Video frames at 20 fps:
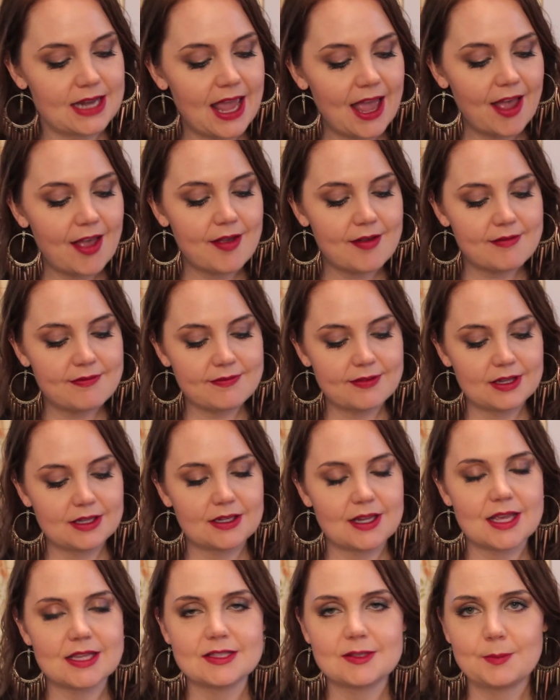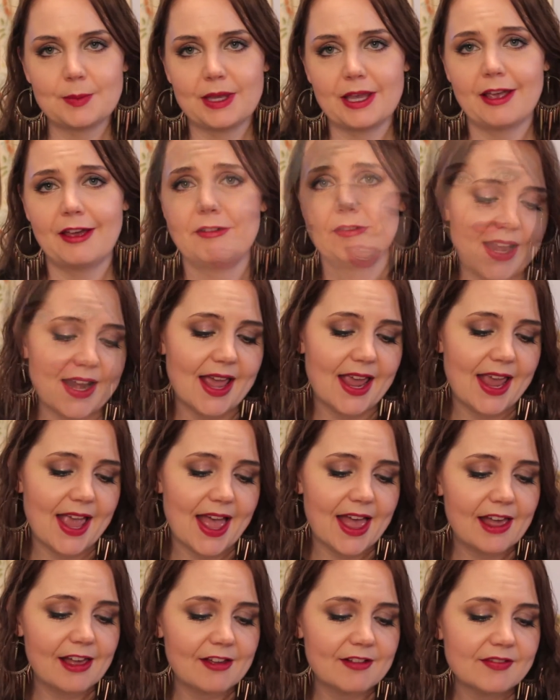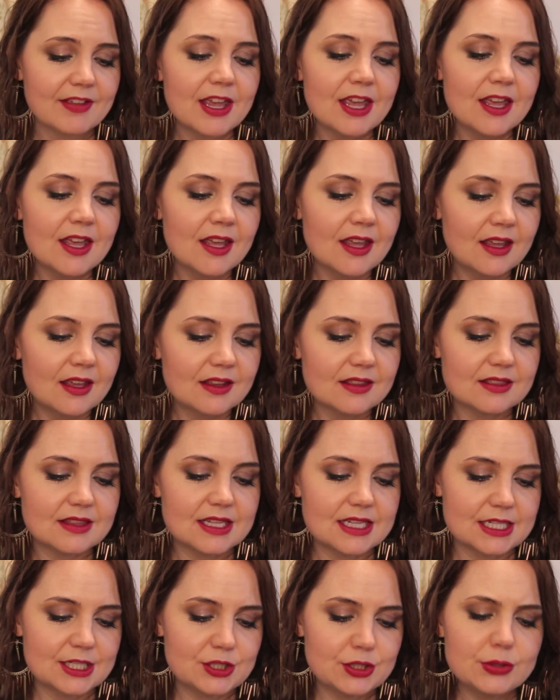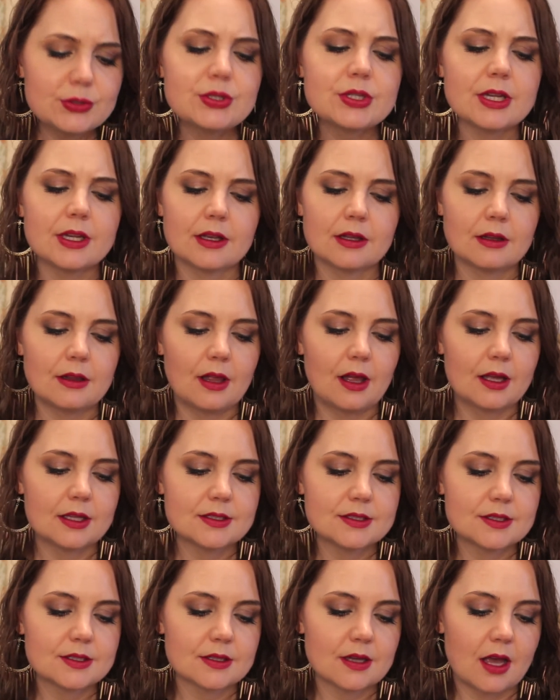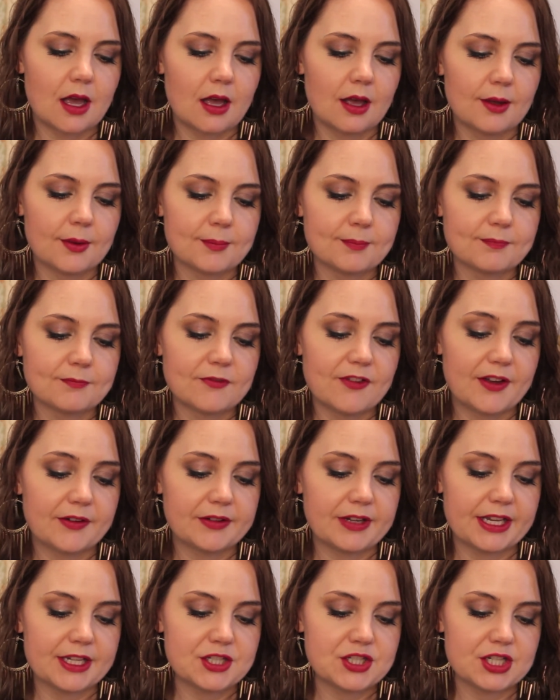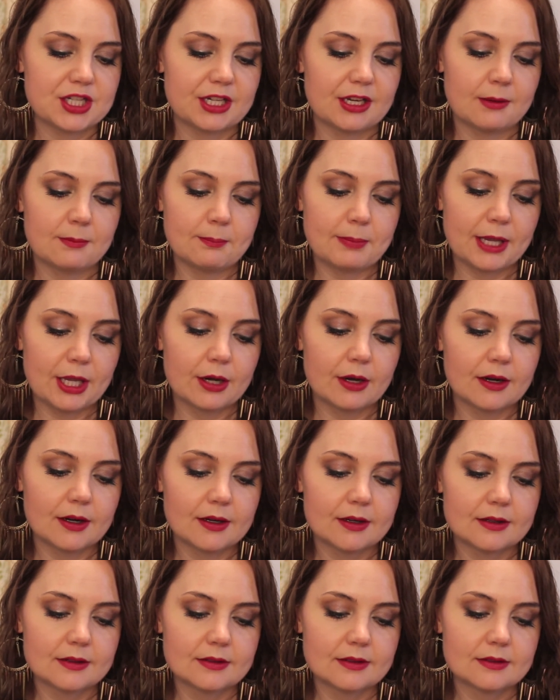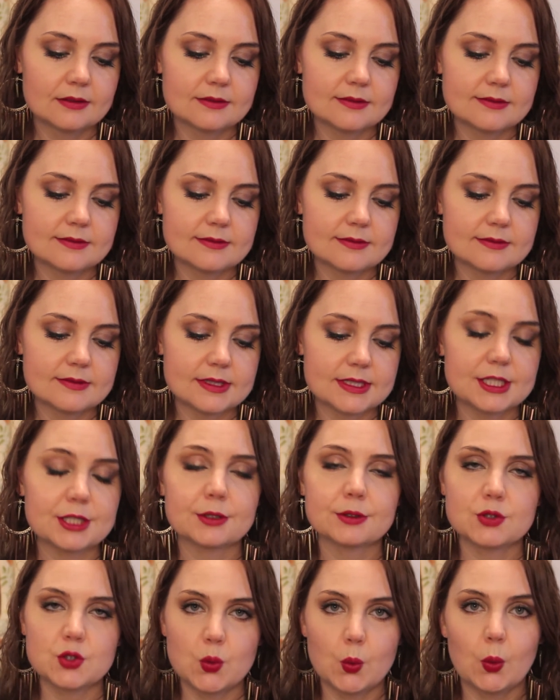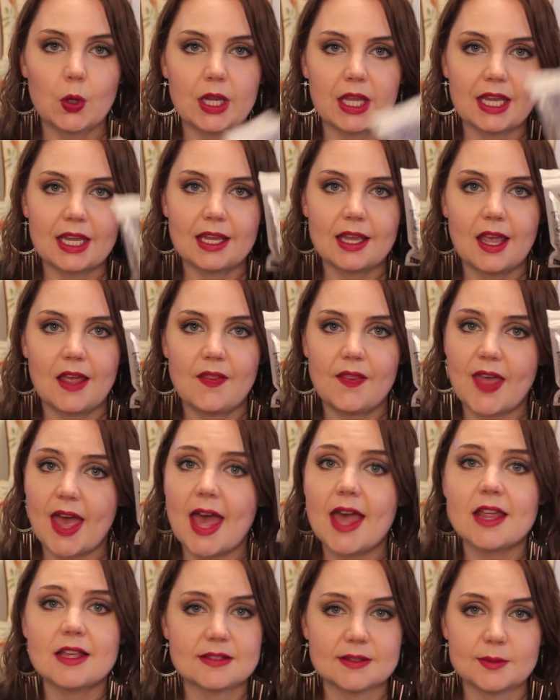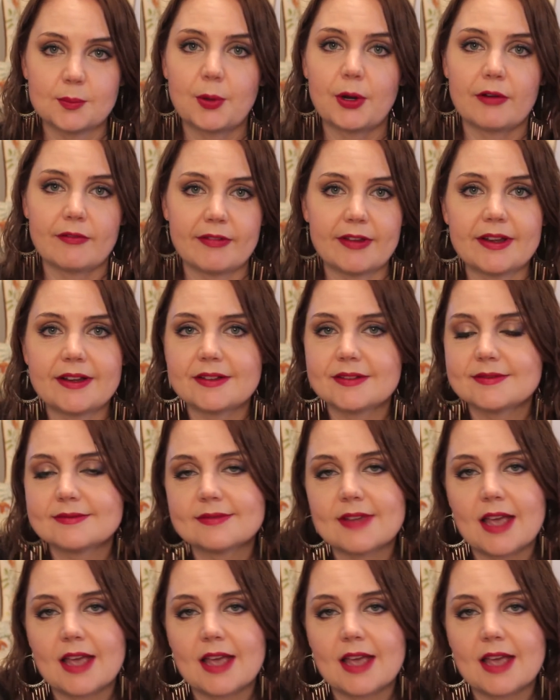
have an SPF. And I have the Touche Eclat foundation in BR 020, and that is a perfect